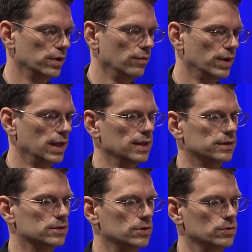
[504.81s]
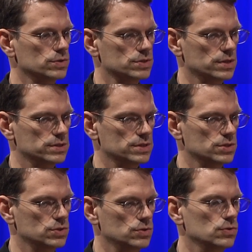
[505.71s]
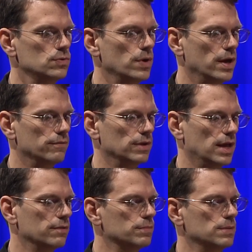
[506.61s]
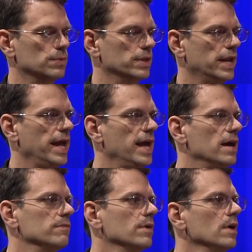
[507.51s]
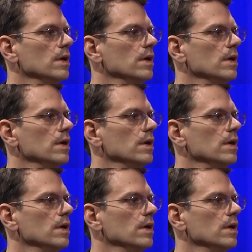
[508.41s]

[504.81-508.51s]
Now, what I like to do is, since you do have a lot of people that have